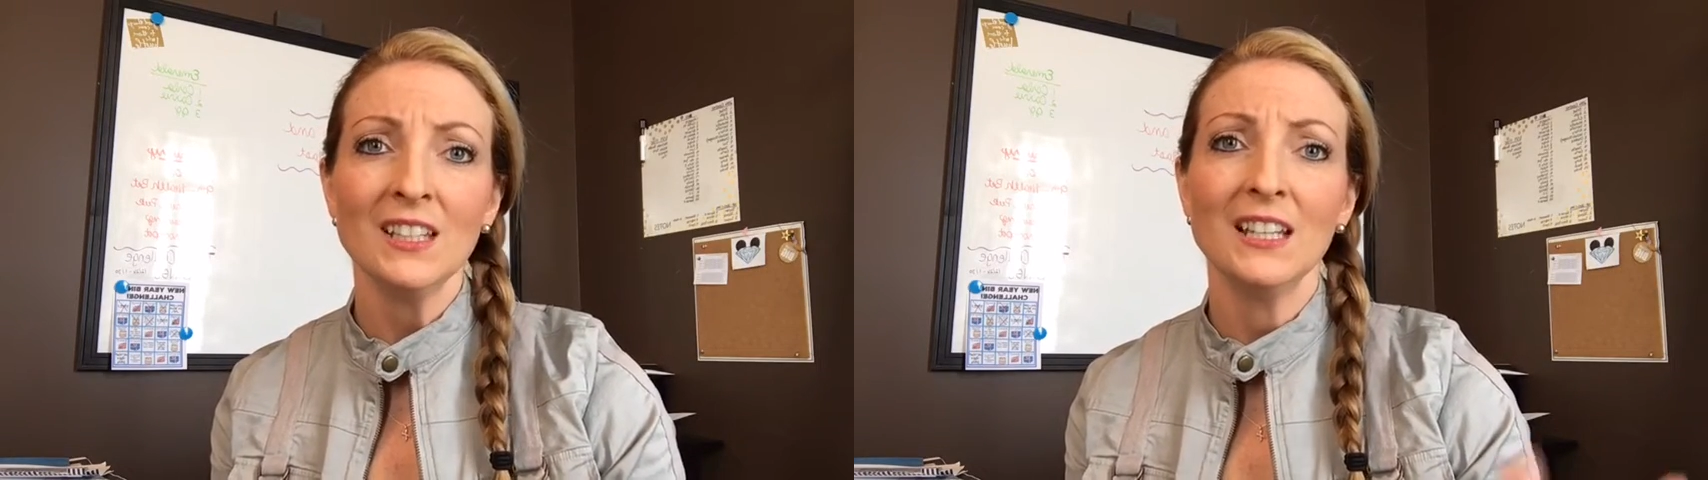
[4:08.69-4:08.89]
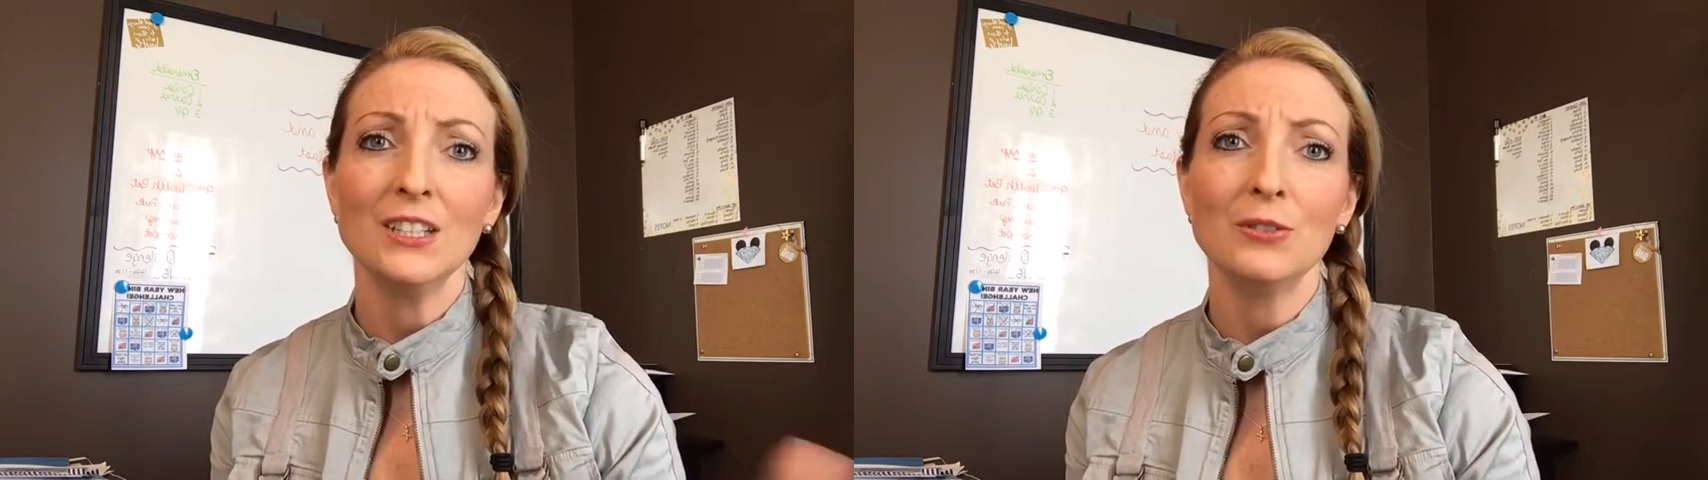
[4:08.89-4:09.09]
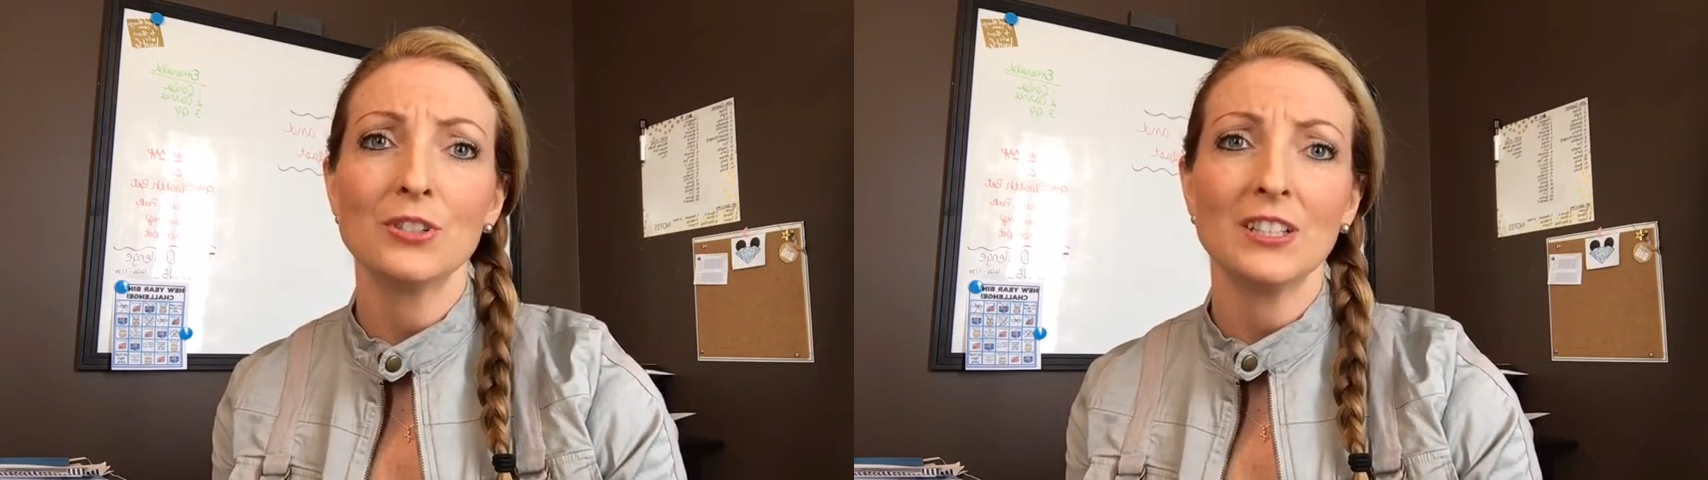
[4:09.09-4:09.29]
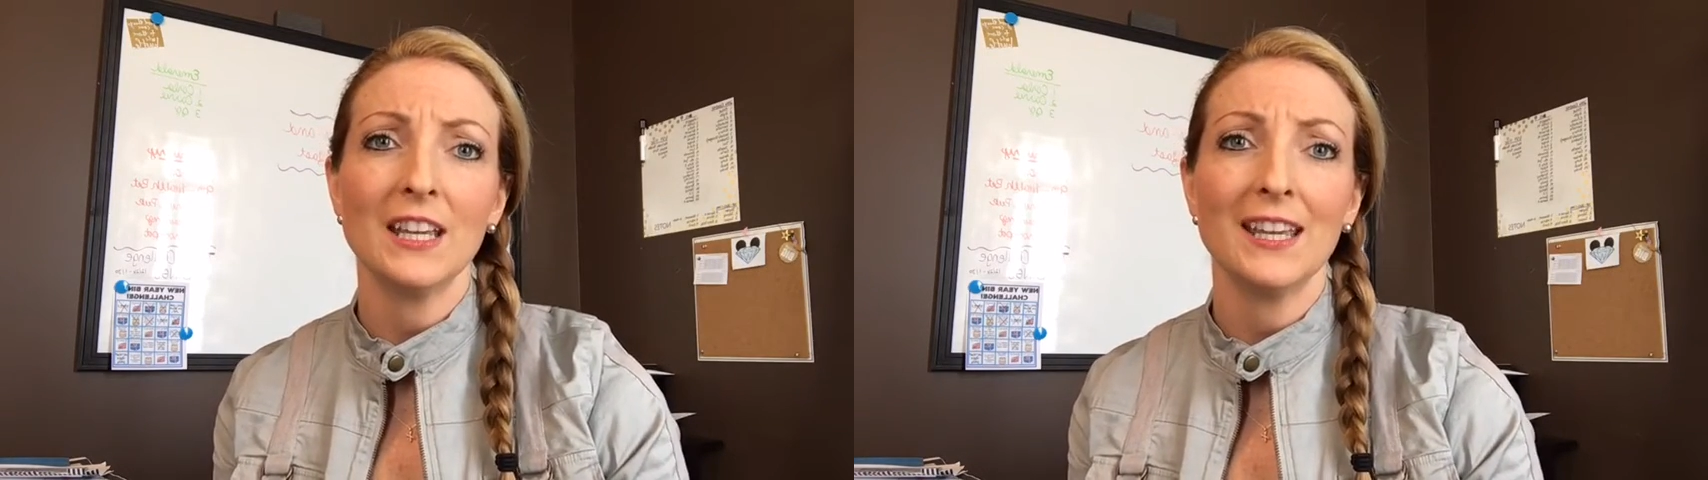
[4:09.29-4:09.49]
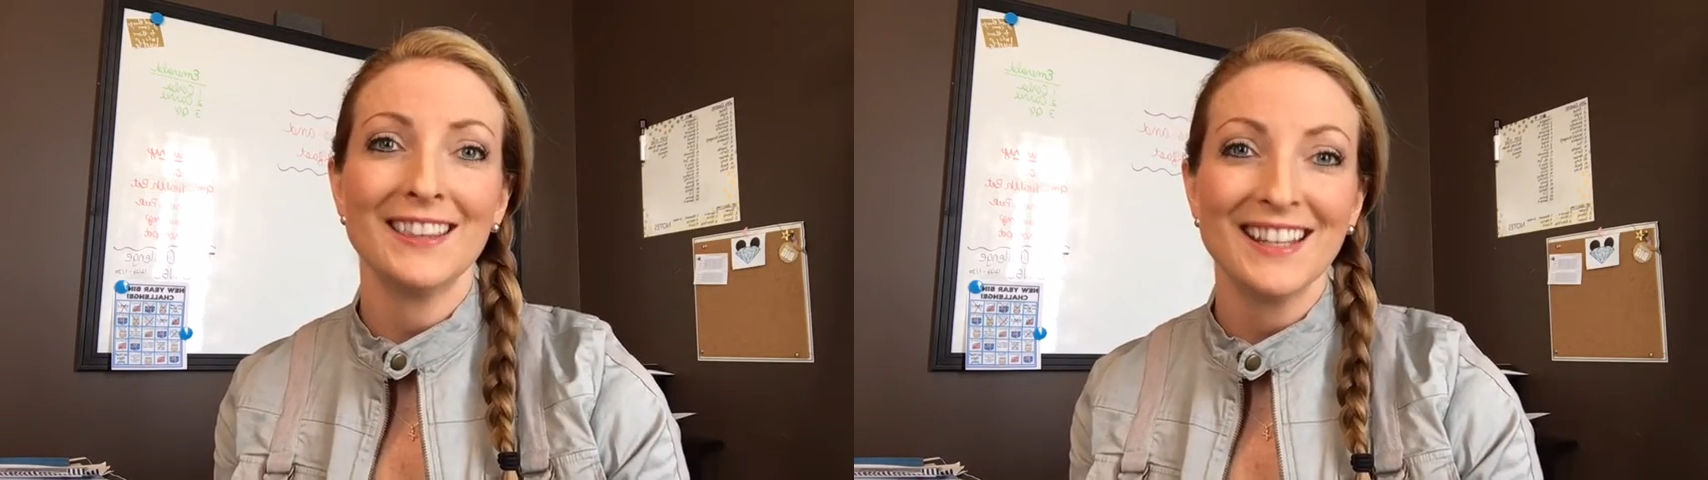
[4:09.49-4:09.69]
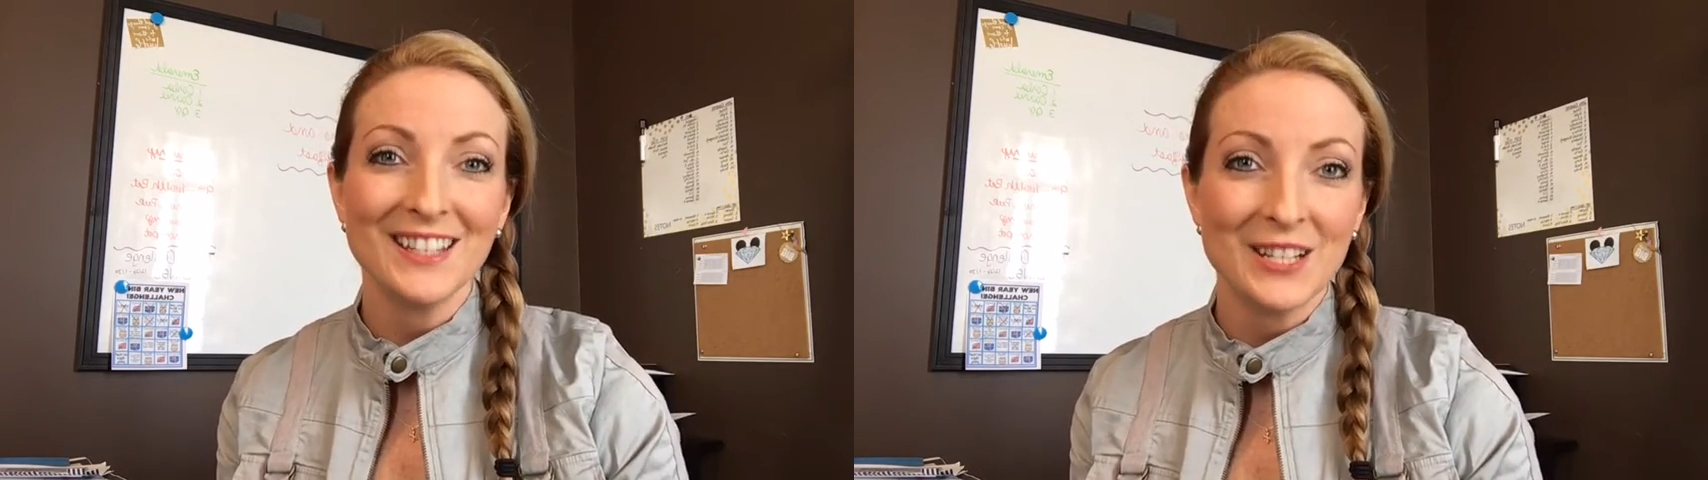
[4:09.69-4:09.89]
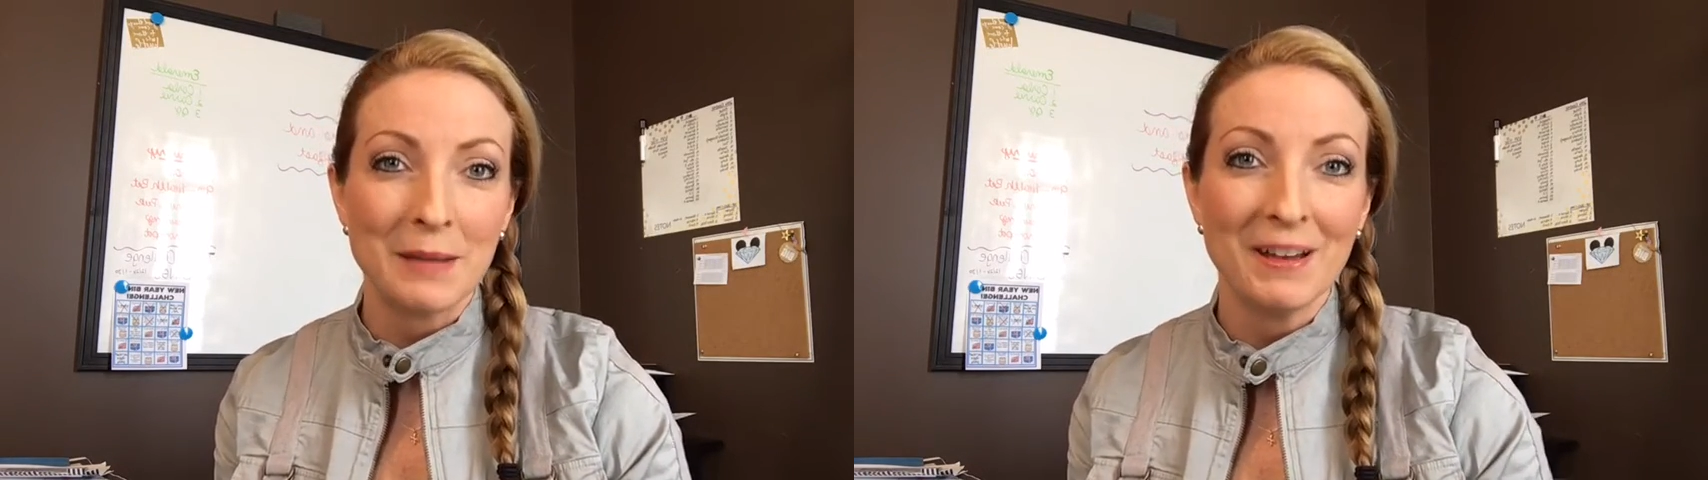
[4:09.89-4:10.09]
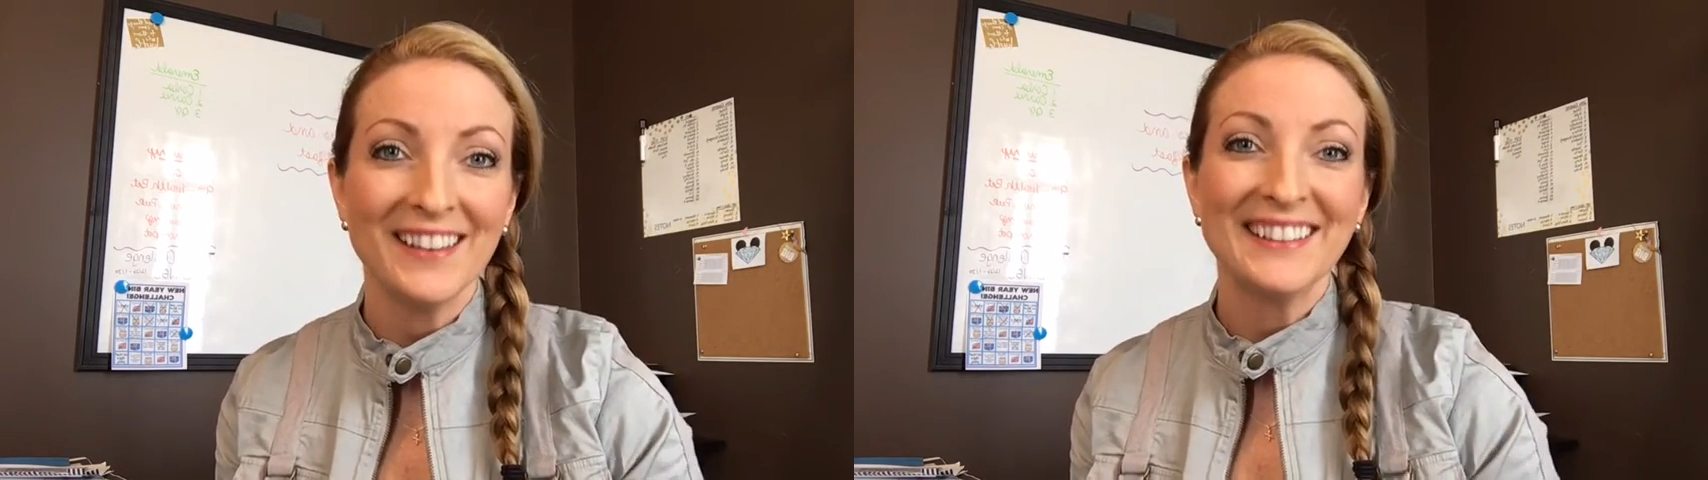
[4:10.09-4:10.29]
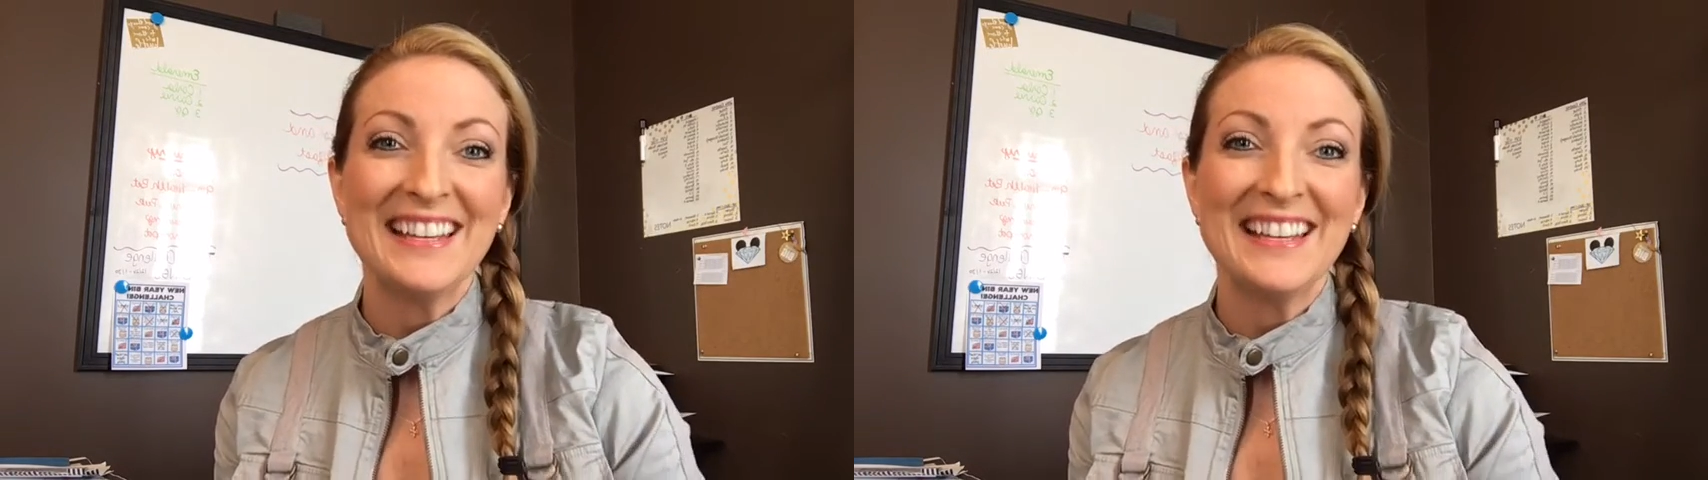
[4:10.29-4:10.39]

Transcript: And usually, thanks Jama,